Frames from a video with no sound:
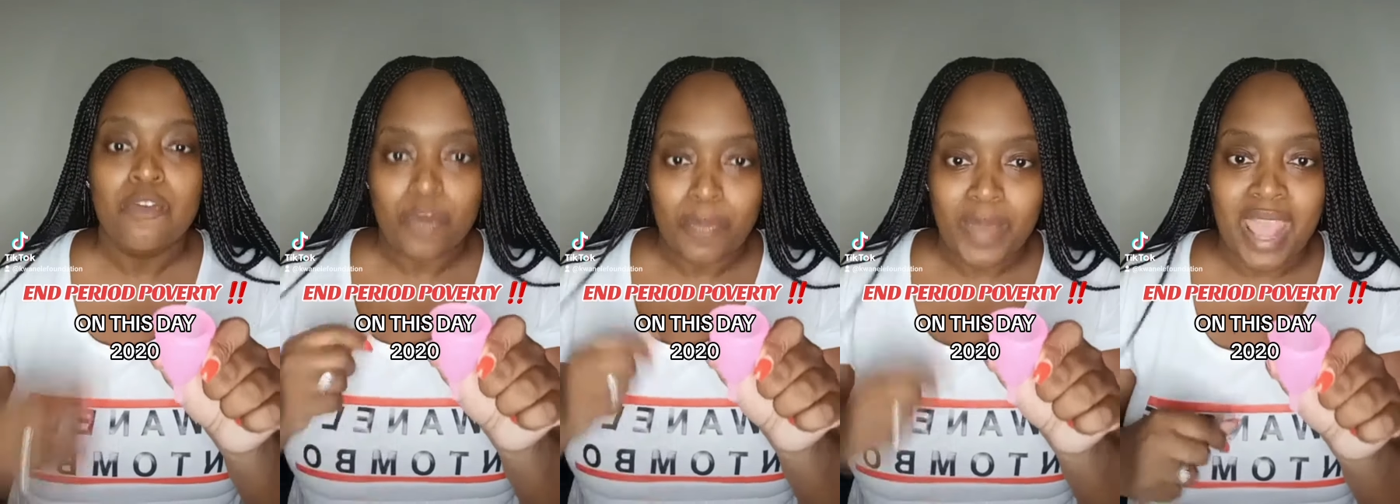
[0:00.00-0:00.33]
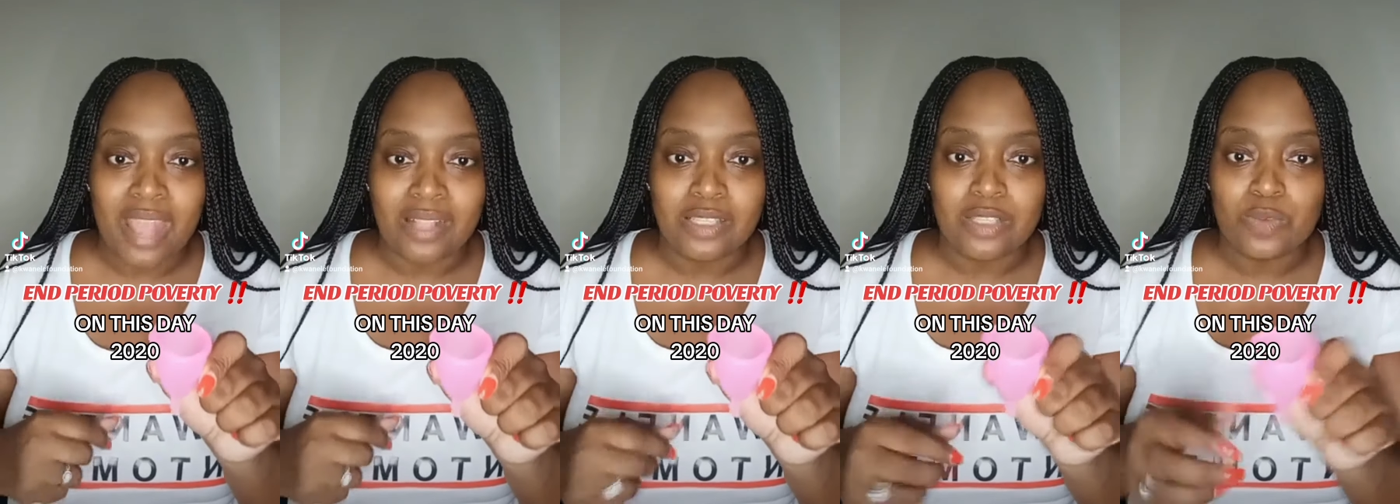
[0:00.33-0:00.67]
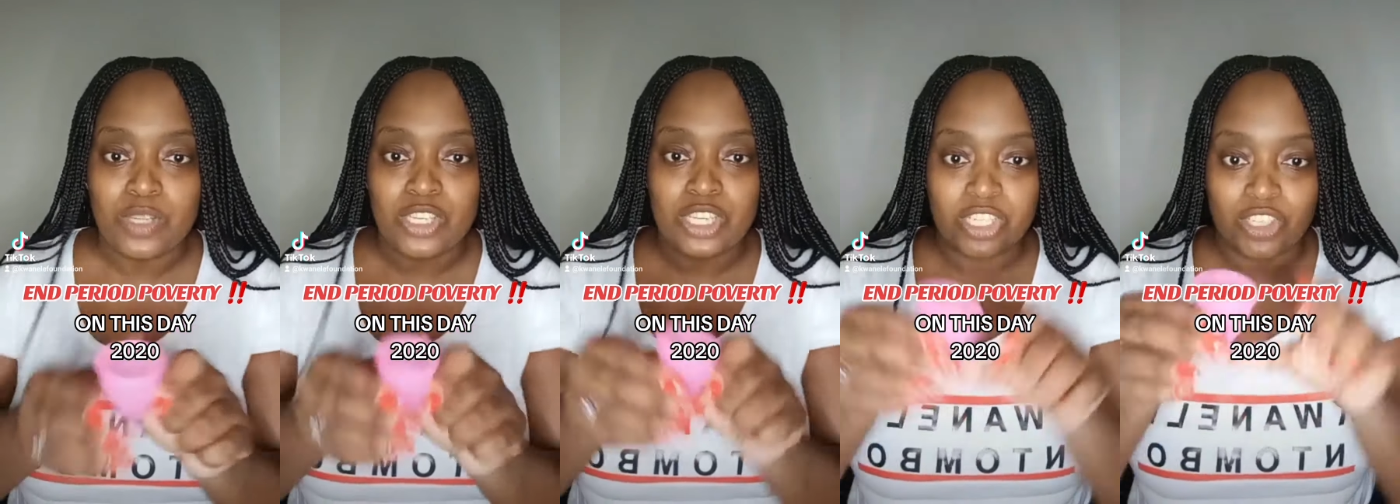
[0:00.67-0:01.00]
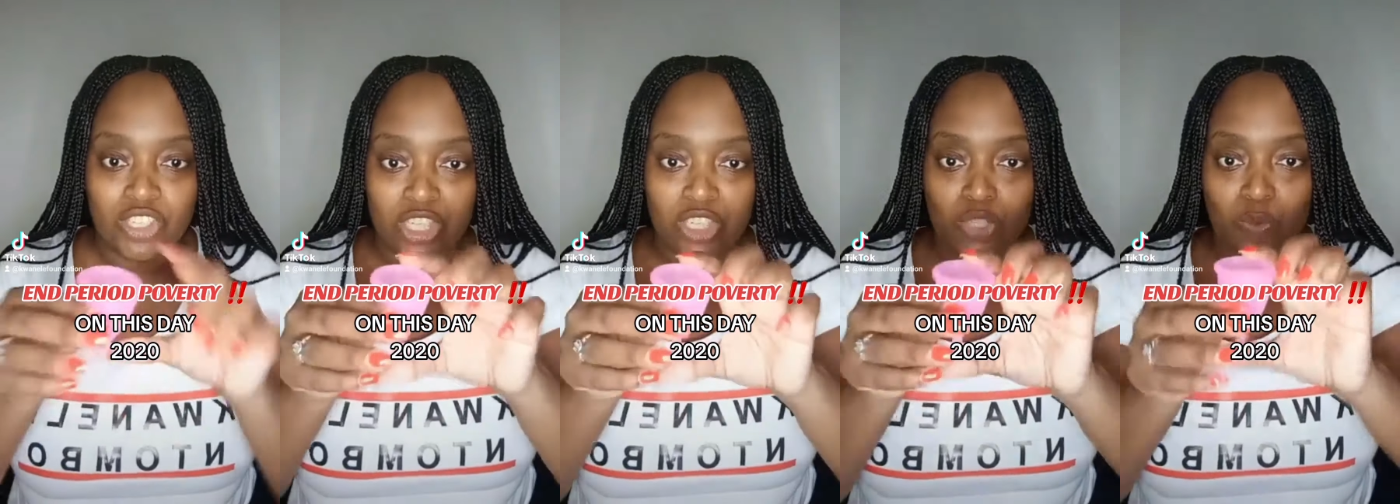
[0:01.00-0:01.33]
for pads, which
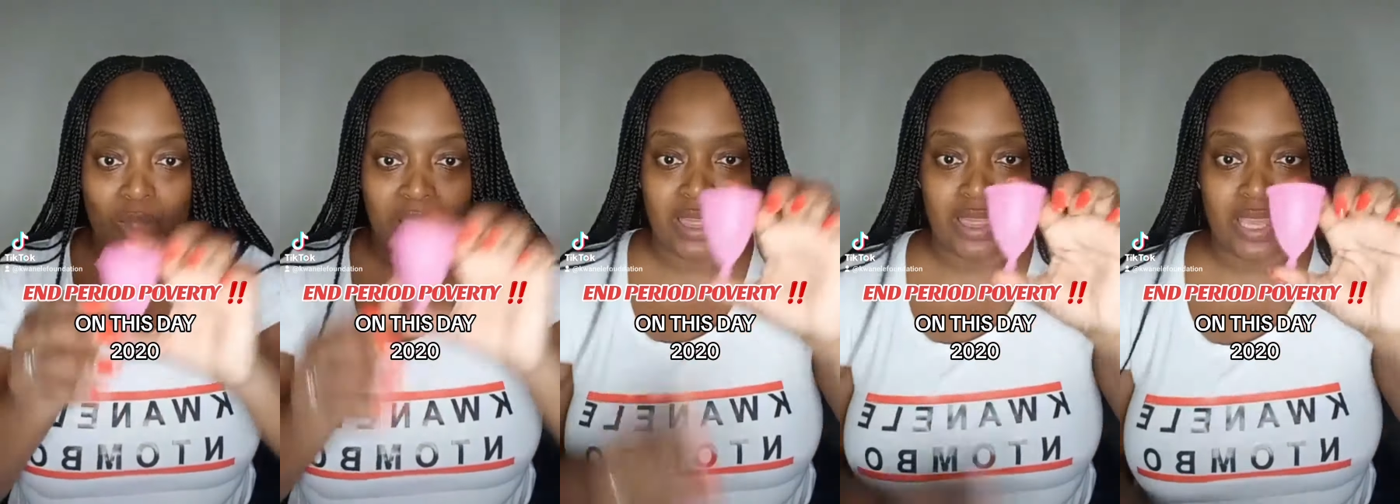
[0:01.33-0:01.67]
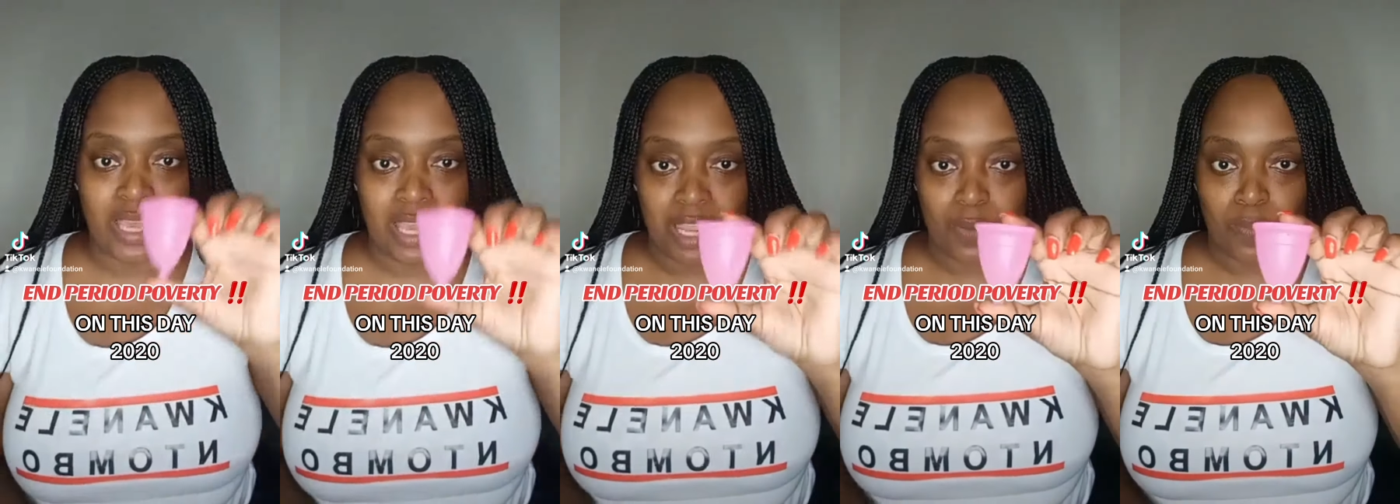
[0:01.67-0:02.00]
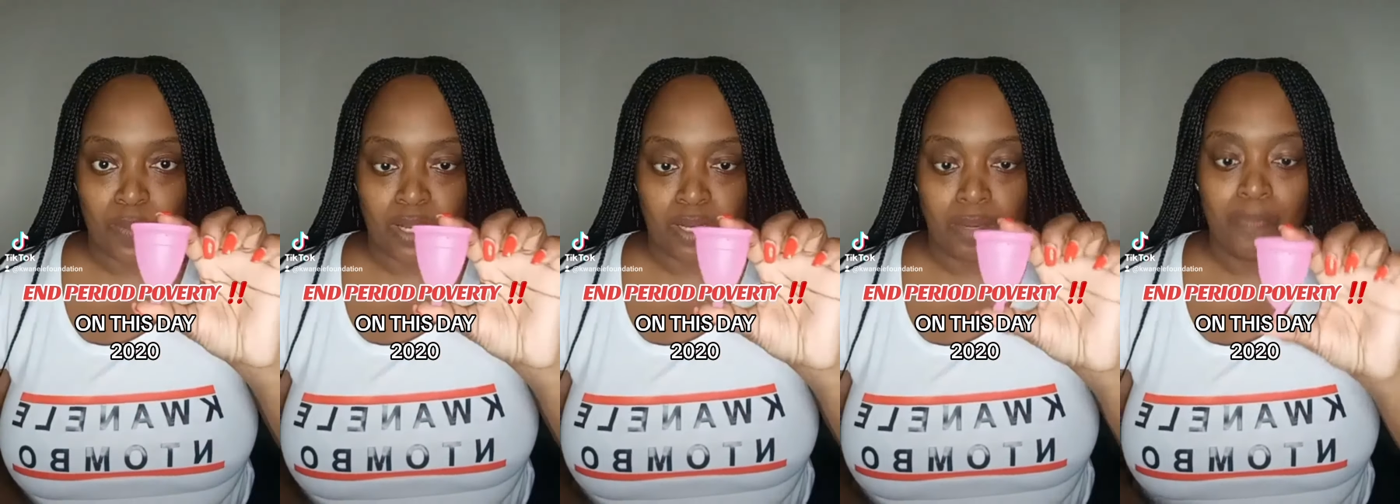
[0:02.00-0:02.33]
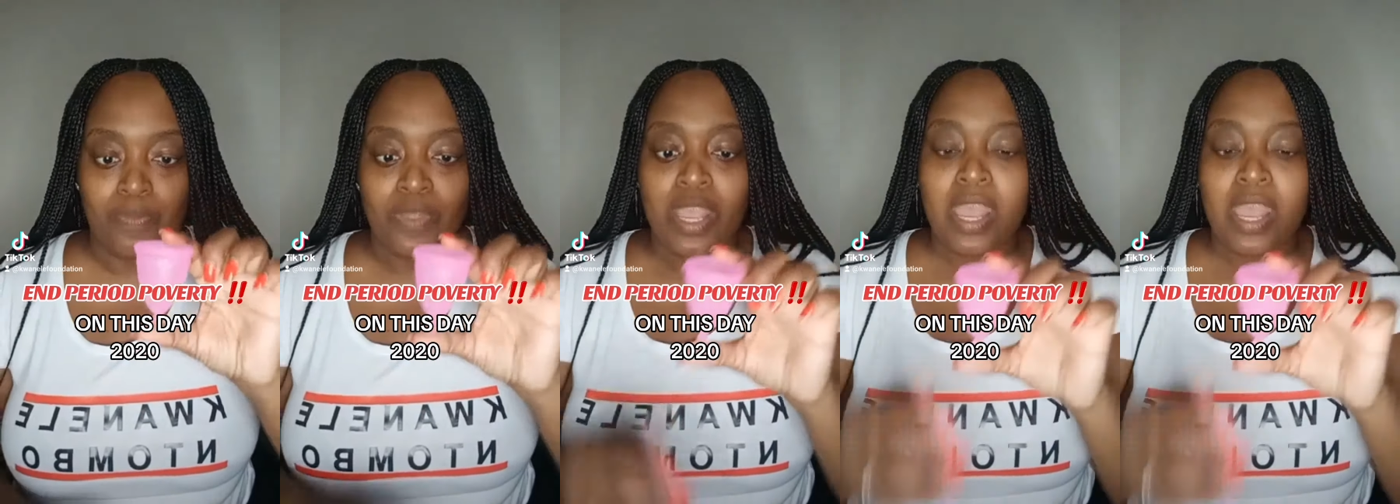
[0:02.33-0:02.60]
is just one thing in one.